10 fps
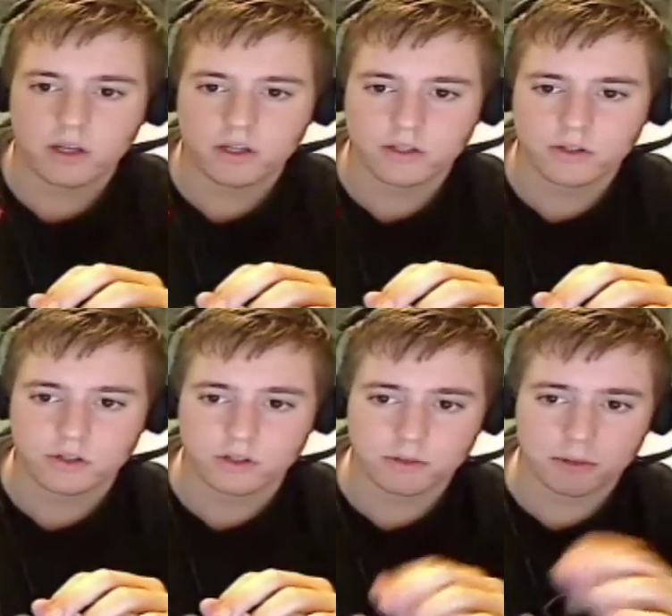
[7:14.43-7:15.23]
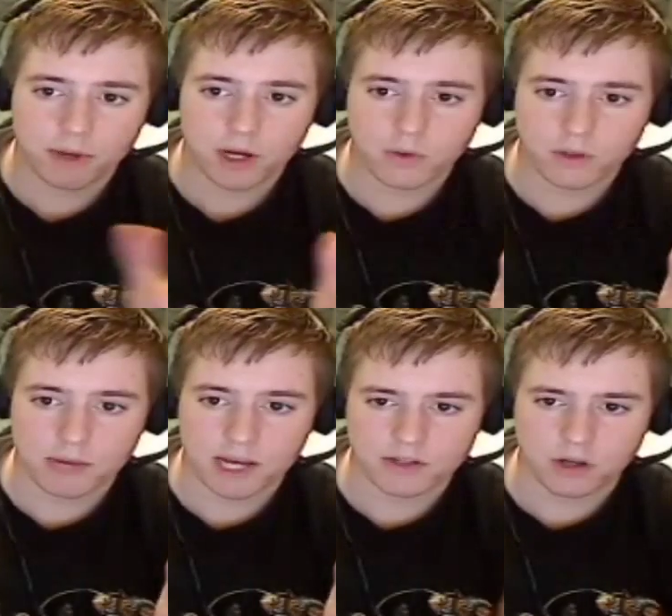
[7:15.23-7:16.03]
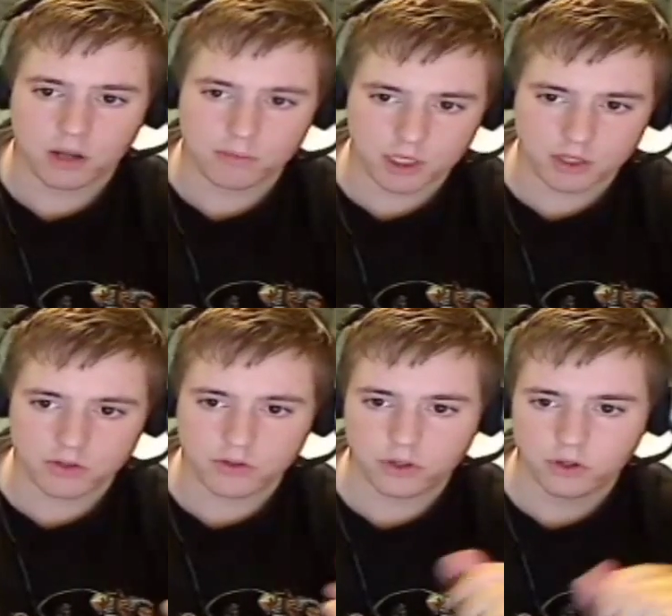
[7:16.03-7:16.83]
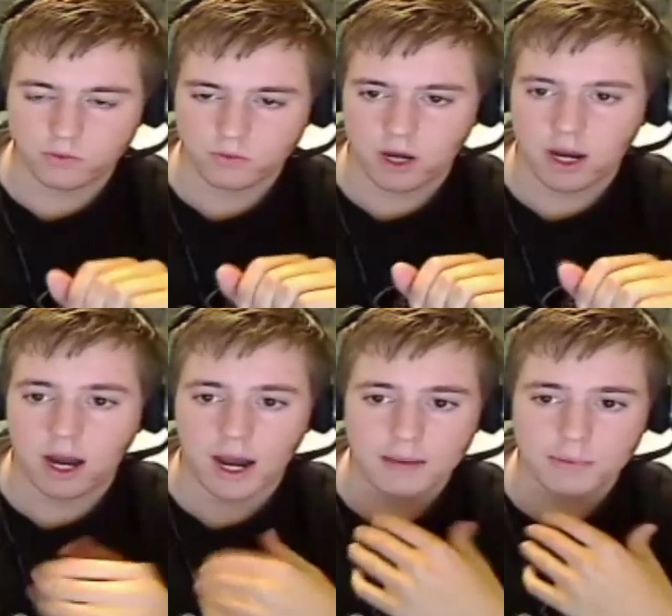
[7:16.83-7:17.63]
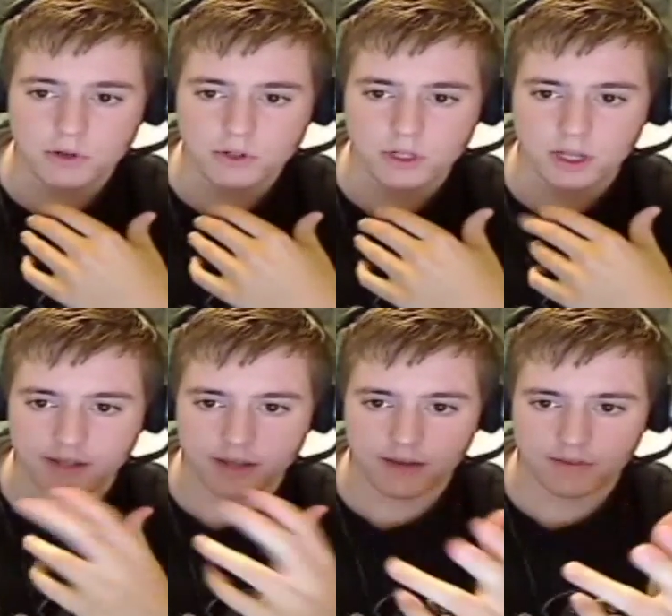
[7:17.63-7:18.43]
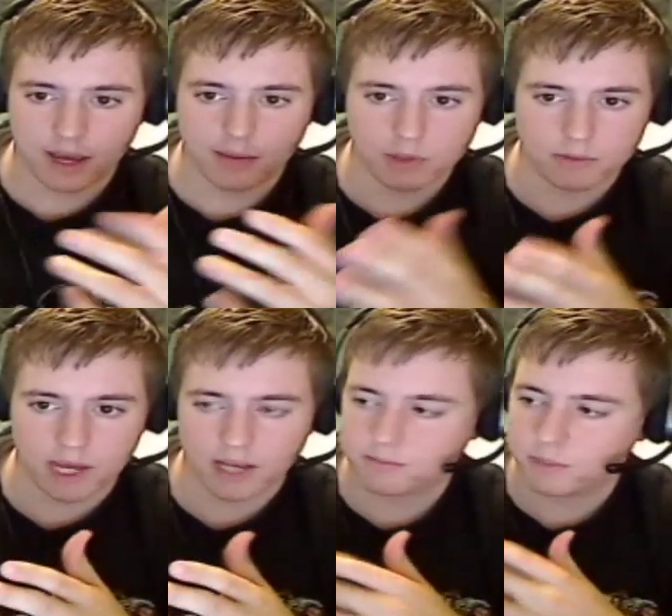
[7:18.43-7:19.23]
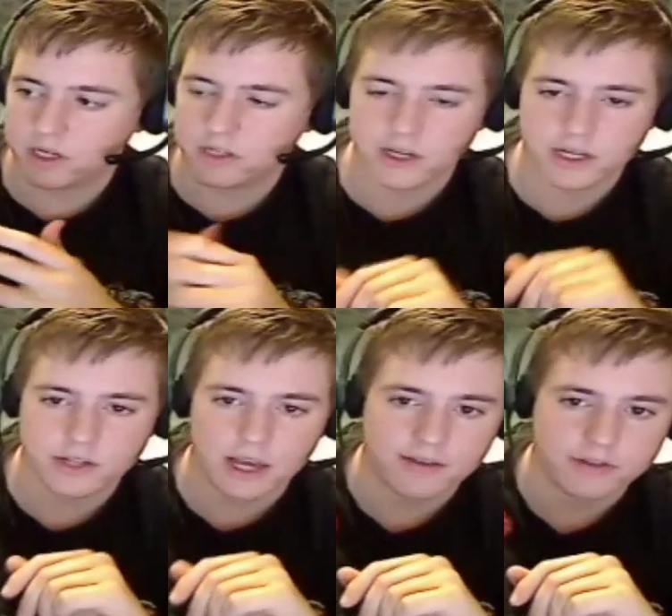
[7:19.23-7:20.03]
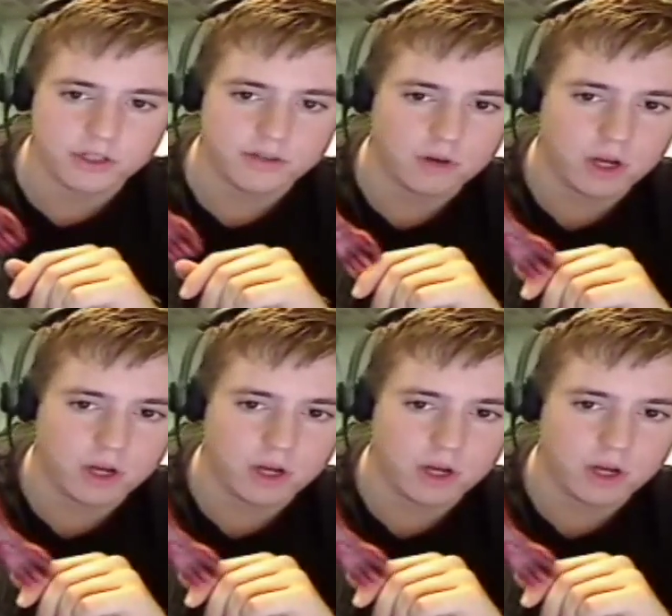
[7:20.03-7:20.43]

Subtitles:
is a little bit better with the mask on, because, you know, I personally like to have Cap with the mask, but it is nice to have Steve